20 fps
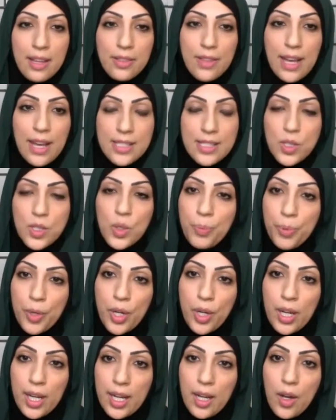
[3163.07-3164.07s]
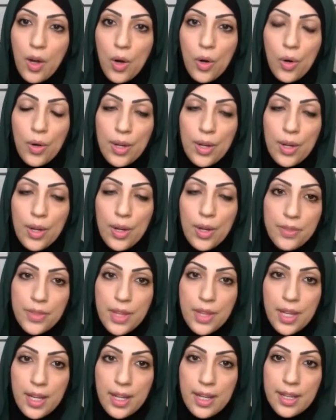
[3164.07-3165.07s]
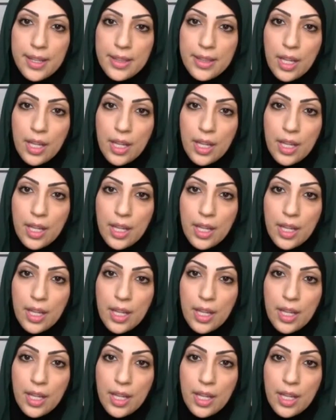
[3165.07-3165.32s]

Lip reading: That super ego, the